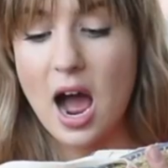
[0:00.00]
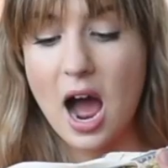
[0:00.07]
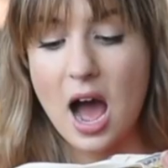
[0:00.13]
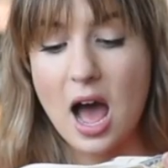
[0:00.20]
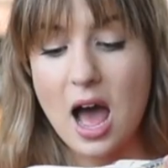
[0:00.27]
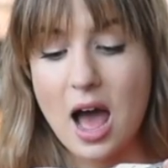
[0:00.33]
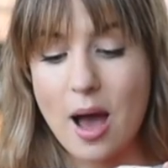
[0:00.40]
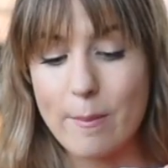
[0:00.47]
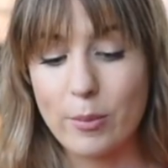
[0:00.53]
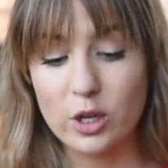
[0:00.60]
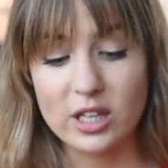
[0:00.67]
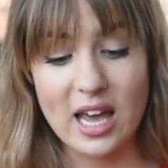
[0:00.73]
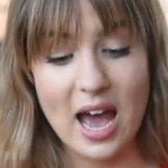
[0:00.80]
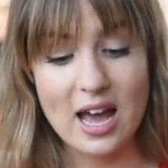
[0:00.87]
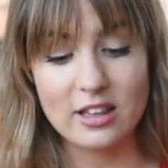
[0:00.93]

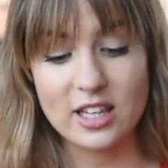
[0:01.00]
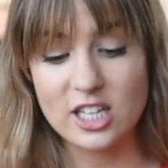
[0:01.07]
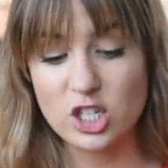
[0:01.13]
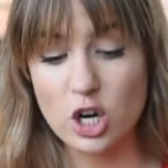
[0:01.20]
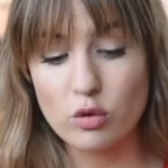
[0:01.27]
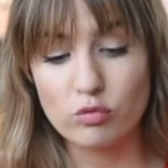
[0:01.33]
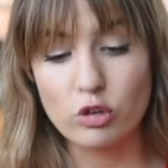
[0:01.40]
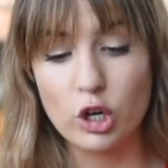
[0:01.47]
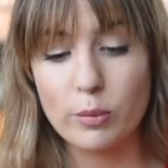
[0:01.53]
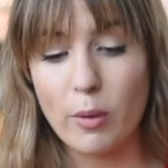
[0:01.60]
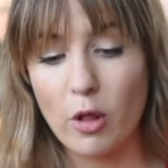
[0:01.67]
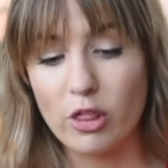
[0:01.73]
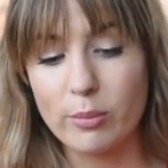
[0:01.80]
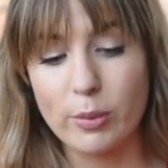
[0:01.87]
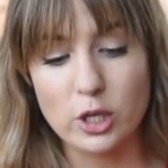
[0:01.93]
But yeah, they don't rub
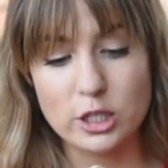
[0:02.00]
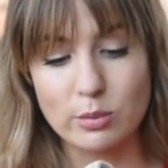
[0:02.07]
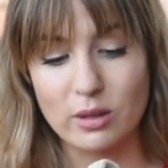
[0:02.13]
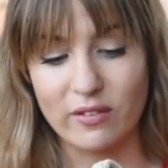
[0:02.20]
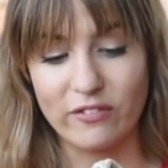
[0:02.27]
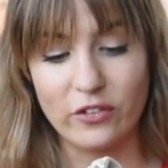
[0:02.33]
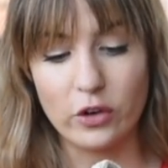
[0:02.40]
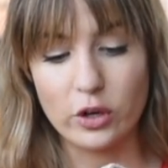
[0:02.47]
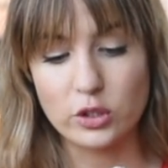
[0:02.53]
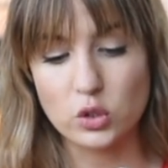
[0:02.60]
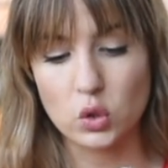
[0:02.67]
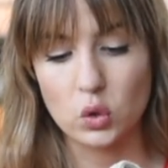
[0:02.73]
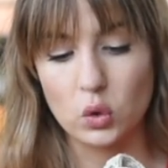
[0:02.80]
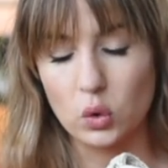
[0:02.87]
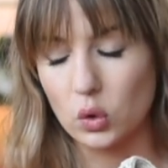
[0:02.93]
on the bottom of the foot
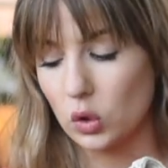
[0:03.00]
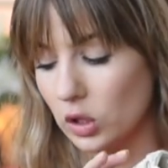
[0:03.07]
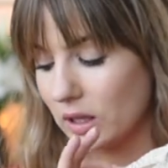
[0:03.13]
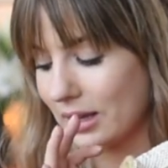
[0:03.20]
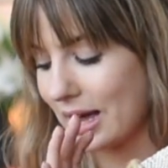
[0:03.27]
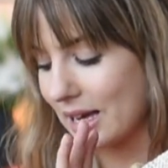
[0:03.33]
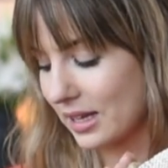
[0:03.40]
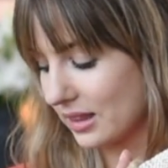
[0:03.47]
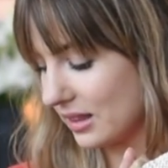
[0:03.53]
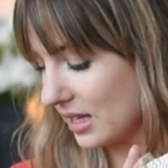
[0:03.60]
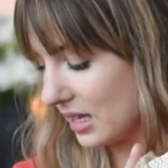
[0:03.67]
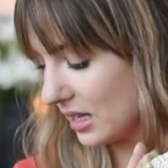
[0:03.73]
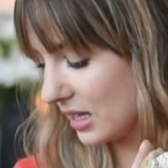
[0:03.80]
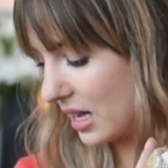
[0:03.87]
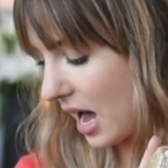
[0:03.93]
at all like
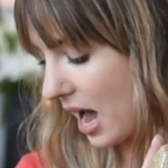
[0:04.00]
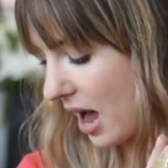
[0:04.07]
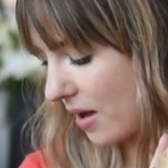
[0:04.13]
the